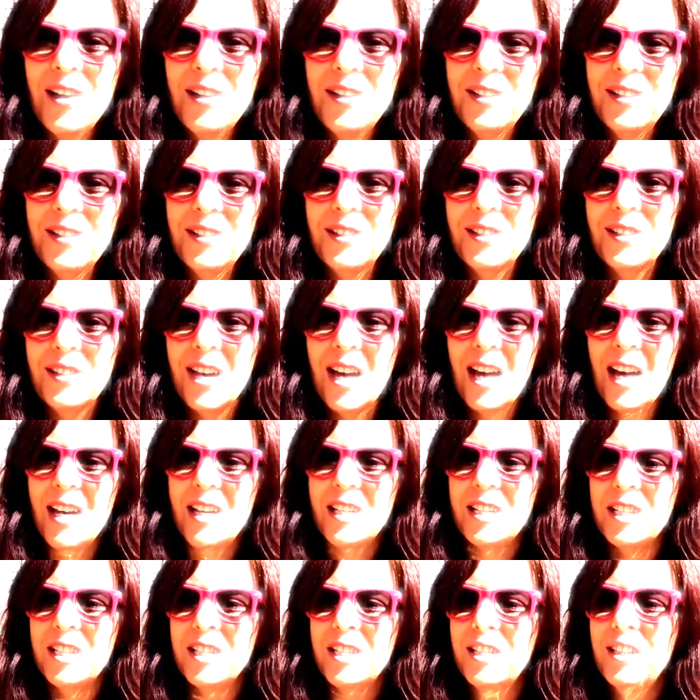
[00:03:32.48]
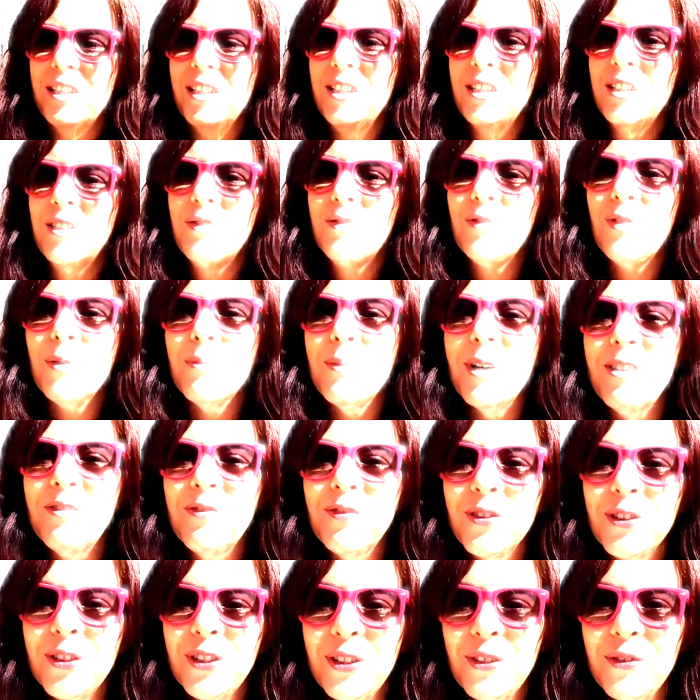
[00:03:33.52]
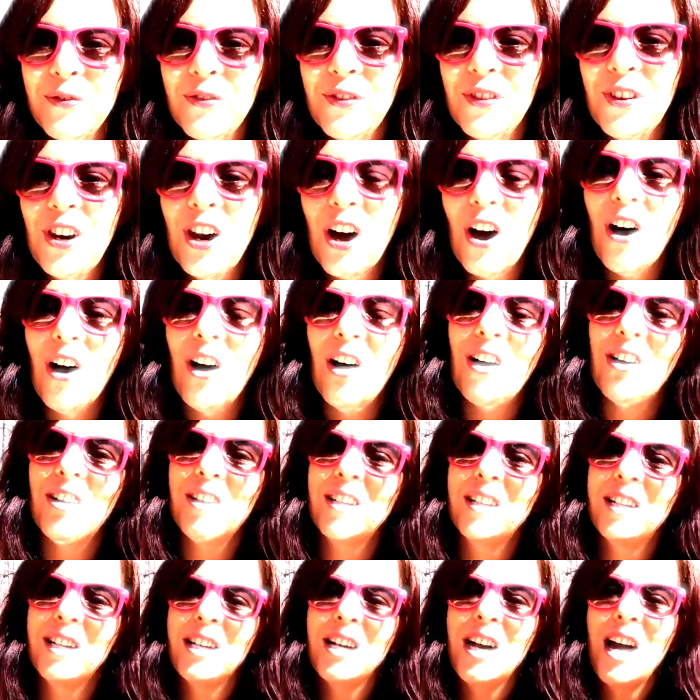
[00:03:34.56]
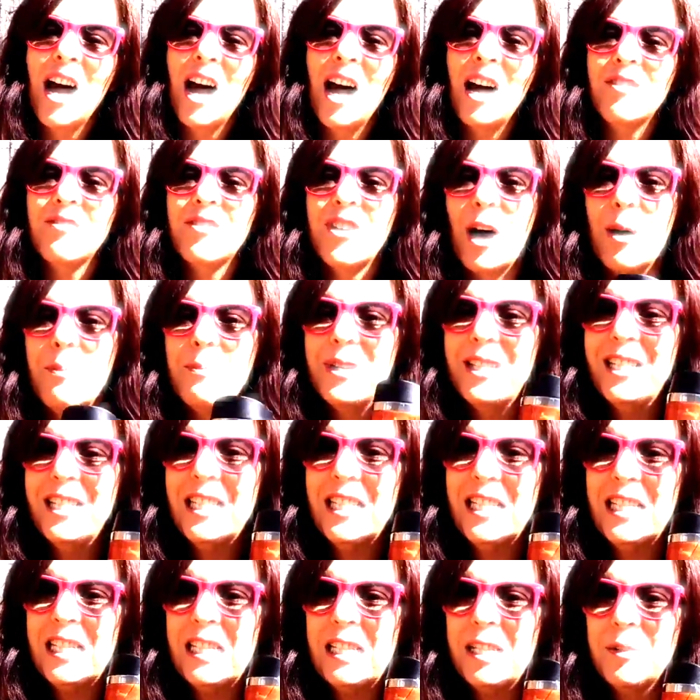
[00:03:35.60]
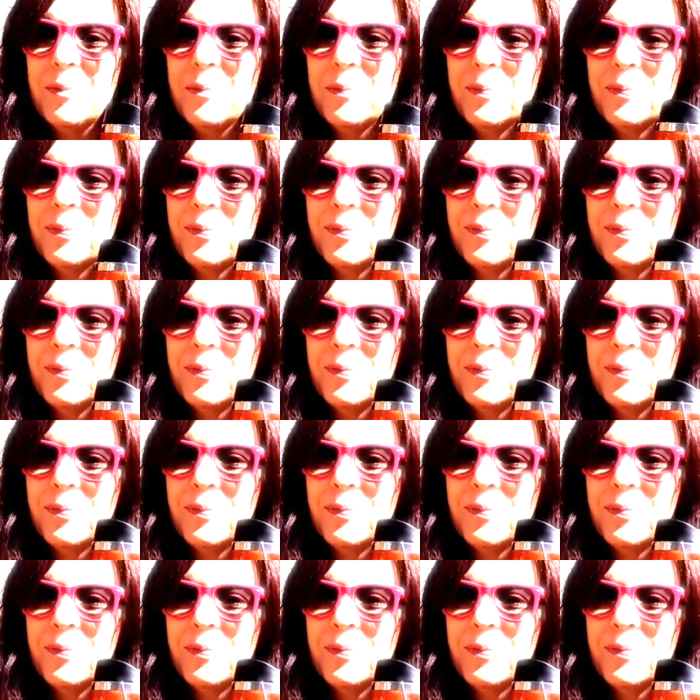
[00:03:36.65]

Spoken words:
decided for my first vlog, got my tea,